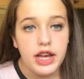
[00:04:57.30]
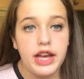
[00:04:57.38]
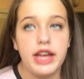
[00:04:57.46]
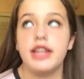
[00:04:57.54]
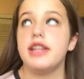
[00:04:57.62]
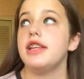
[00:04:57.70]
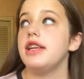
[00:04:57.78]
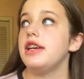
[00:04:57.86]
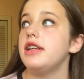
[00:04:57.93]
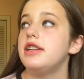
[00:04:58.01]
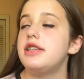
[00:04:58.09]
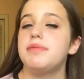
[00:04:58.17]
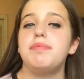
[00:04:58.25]
And
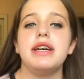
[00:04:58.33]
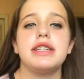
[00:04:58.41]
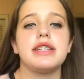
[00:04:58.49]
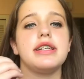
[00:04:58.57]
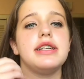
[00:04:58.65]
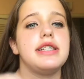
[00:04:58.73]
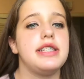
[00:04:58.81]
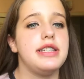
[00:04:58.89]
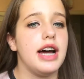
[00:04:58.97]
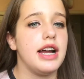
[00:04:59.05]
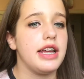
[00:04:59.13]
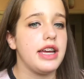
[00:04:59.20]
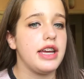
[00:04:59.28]
it's basically
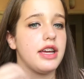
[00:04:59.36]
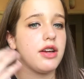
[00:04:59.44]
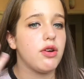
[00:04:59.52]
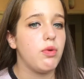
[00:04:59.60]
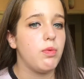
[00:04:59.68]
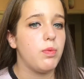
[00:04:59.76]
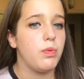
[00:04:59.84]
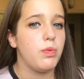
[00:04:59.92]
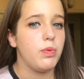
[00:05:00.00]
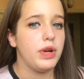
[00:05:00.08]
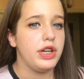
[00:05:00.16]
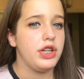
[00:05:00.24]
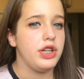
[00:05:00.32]
studying
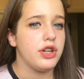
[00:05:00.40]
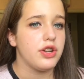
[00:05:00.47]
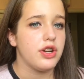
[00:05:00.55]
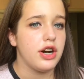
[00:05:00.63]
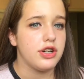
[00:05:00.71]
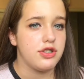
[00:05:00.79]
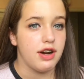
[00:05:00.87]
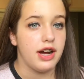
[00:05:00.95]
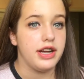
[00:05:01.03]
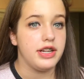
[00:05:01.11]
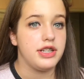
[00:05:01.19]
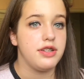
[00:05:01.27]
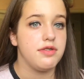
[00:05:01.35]
when you're not
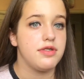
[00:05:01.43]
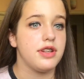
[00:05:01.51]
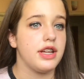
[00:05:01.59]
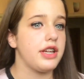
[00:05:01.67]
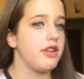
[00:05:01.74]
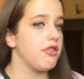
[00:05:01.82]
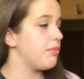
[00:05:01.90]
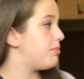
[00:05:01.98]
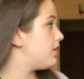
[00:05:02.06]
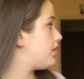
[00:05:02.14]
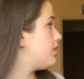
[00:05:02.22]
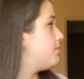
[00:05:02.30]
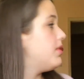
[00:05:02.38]
trying to. So like you can
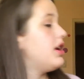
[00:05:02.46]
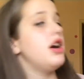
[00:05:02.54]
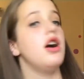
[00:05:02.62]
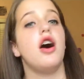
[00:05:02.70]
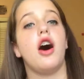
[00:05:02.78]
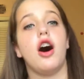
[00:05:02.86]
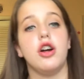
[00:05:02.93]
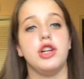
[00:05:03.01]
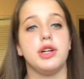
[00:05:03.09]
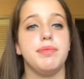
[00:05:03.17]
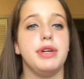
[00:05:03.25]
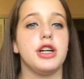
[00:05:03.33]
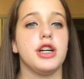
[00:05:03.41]
put them on
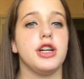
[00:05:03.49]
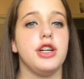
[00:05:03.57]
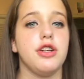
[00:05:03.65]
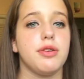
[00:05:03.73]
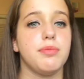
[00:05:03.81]
your mirror, you